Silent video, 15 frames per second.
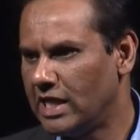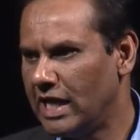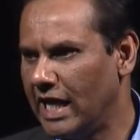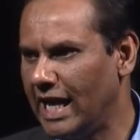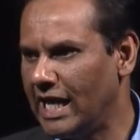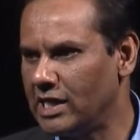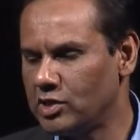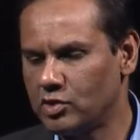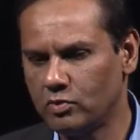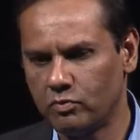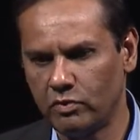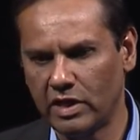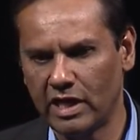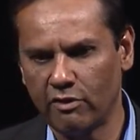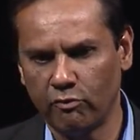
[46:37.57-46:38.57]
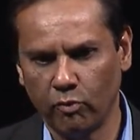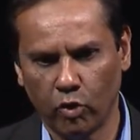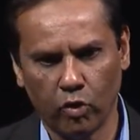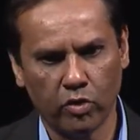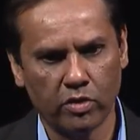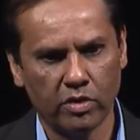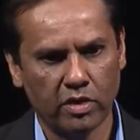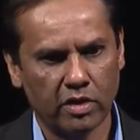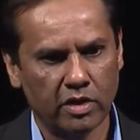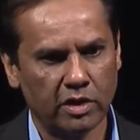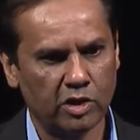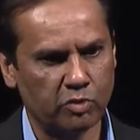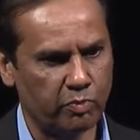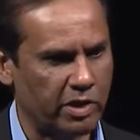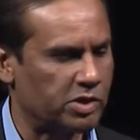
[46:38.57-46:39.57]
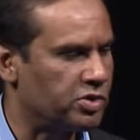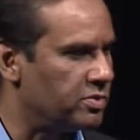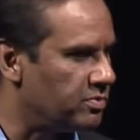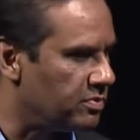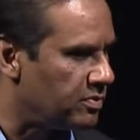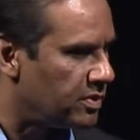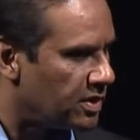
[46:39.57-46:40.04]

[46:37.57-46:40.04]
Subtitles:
as we have more spectrum